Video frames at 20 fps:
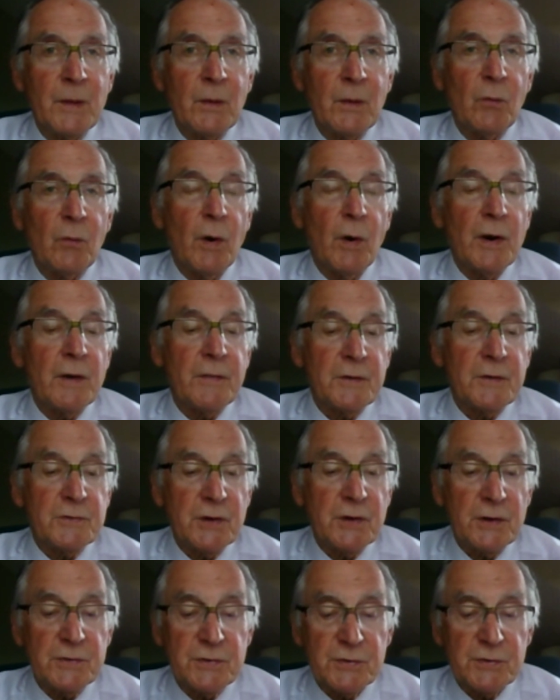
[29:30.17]
one of the
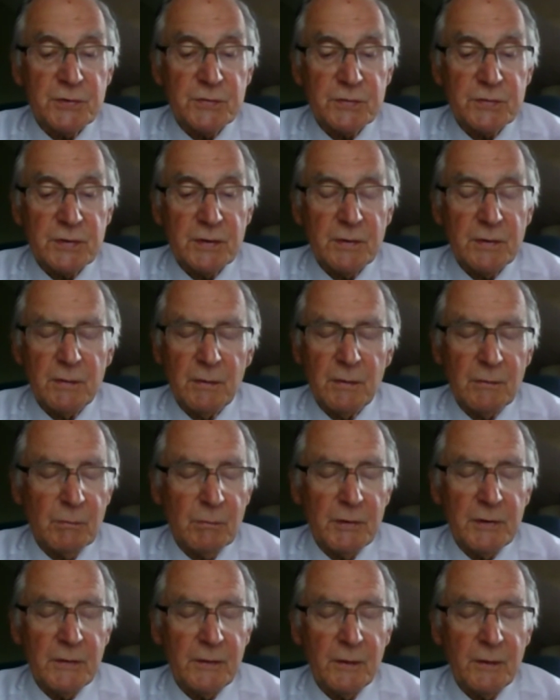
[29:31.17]
judges,
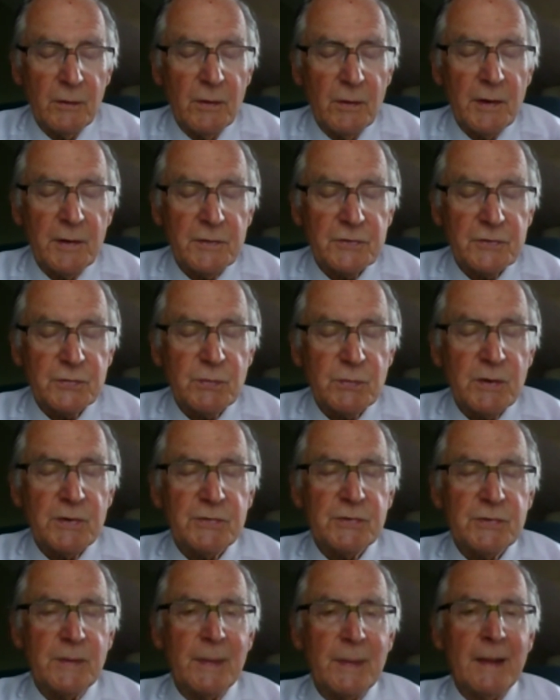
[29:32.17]
one of the lawyers,
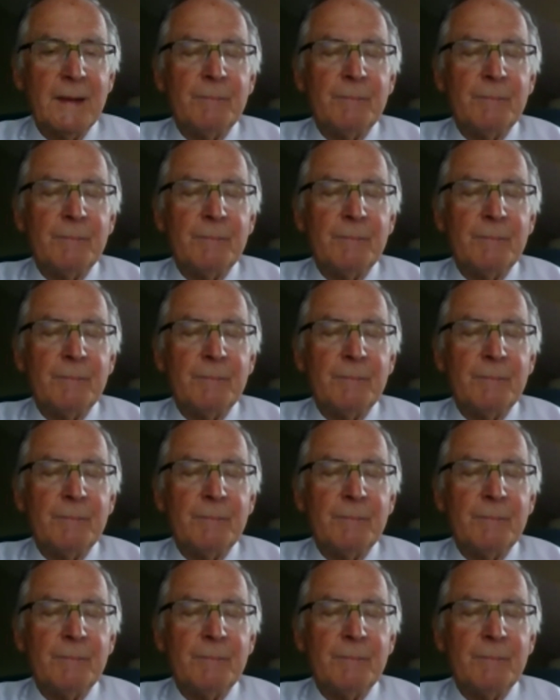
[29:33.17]
was